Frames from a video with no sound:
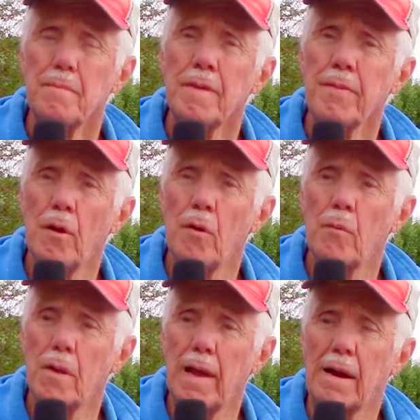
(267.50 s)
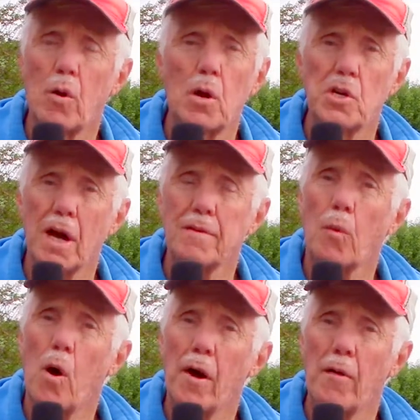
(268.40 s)
They shut the
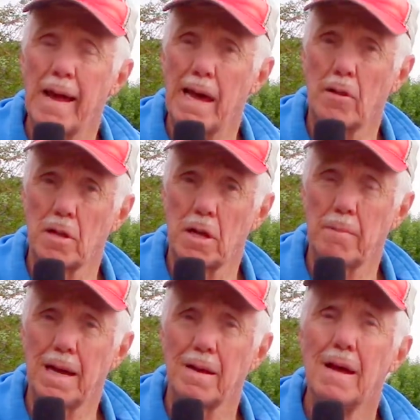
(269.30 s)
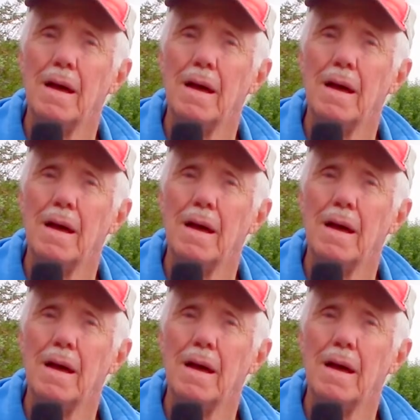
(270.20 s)
water down a little bit,